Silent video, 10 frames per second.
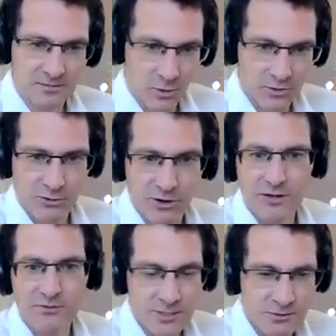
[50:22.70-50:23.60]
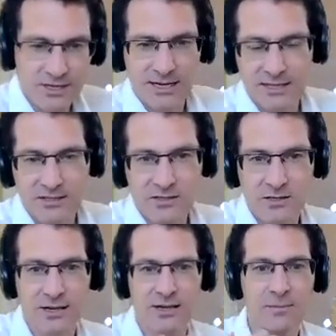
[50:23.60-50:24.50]
on your own doing it to
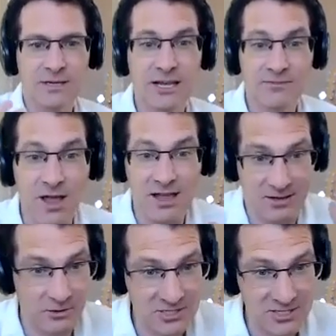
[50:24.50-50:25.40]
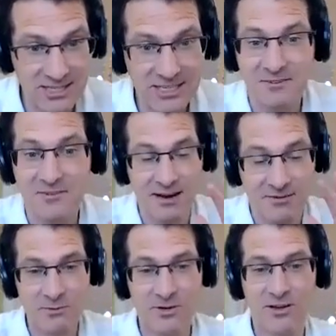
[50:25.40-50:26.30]
like, if honestly, of
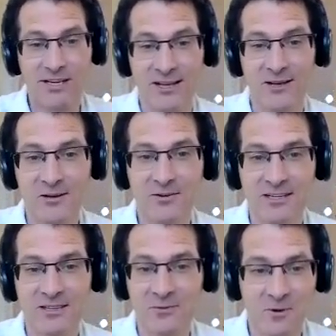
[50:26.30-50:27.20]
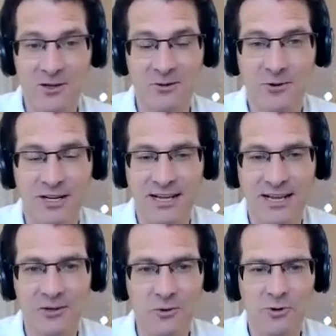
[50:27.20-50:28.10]
everyone I know in the world right now,
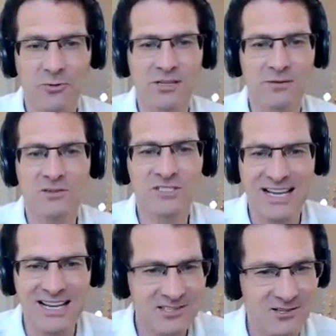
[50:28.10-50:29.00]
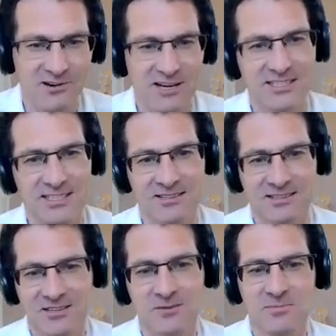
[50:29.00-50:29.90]
you're probably the most integrated
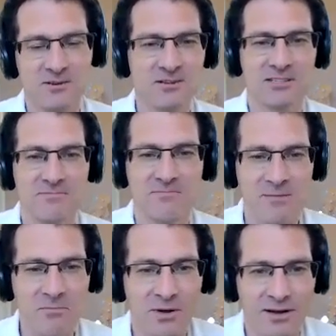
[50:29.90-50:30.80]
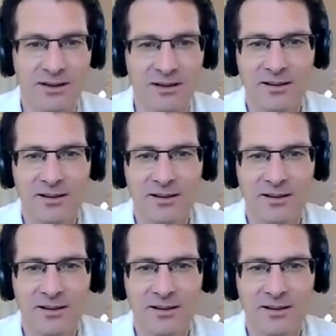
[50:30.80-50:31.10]
community member